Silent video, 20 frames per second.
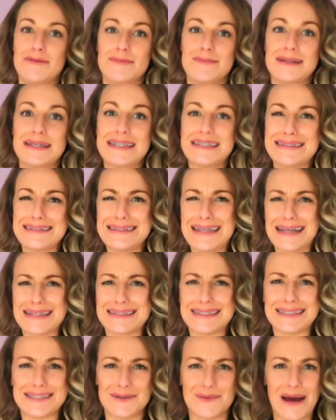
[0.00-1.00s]
probably
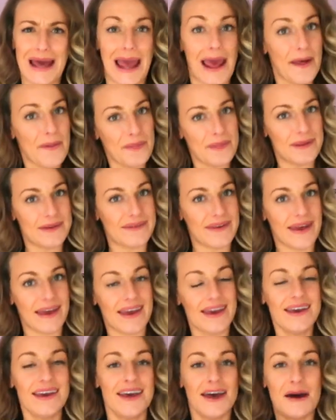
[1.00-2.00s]
sexy to wear in the
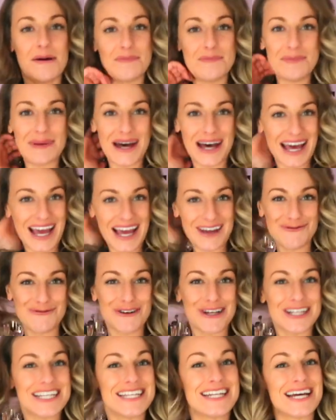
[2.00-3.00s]
day, but a
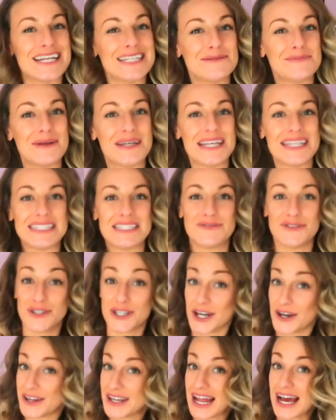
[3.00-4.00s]
really nice piece if you're
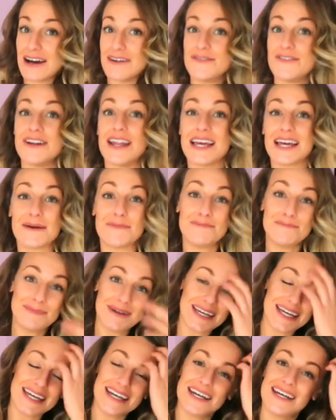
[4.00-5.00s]
going out for like a
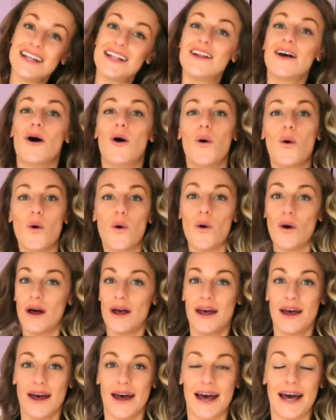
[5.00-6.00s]
meal or
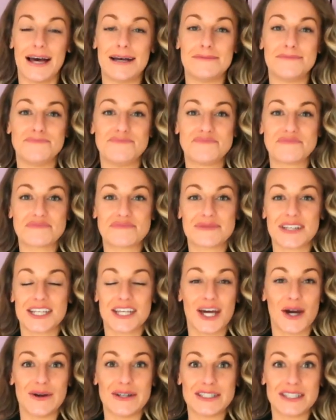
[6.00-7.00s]
um,
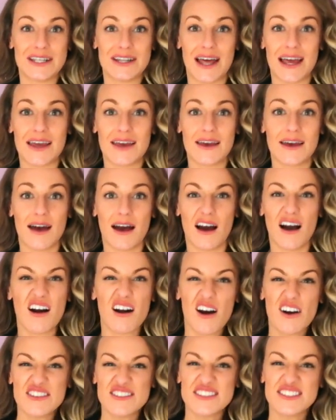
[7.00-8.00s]
going to like a
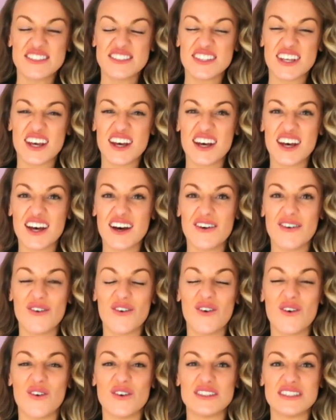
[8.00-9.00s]
concert
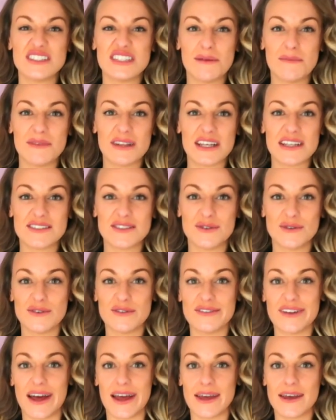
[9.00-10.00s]
or something sort
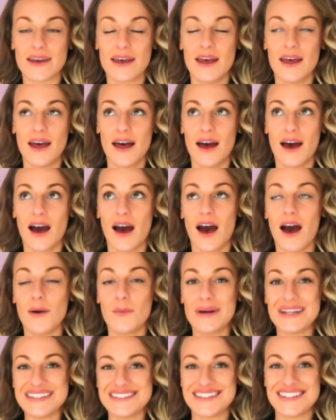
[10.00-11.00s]
of like
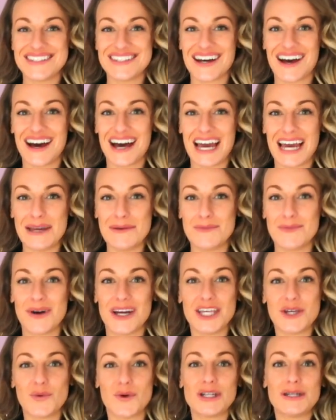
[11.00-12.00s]
at winter time
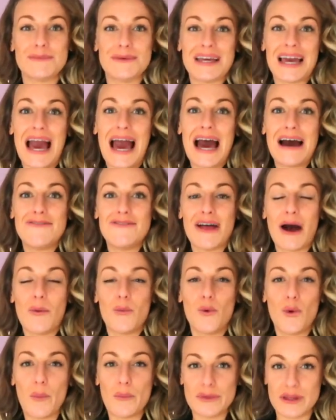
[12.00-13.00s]
where you want to be have
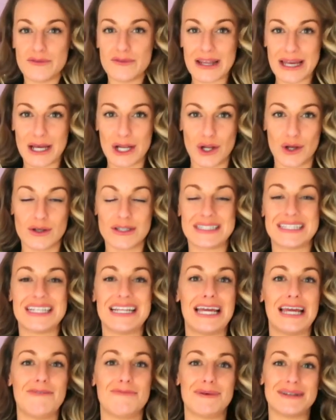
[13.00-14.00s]
that warmth of like a long
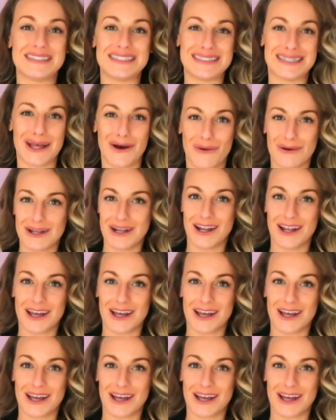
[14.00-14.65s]
sleeve but still want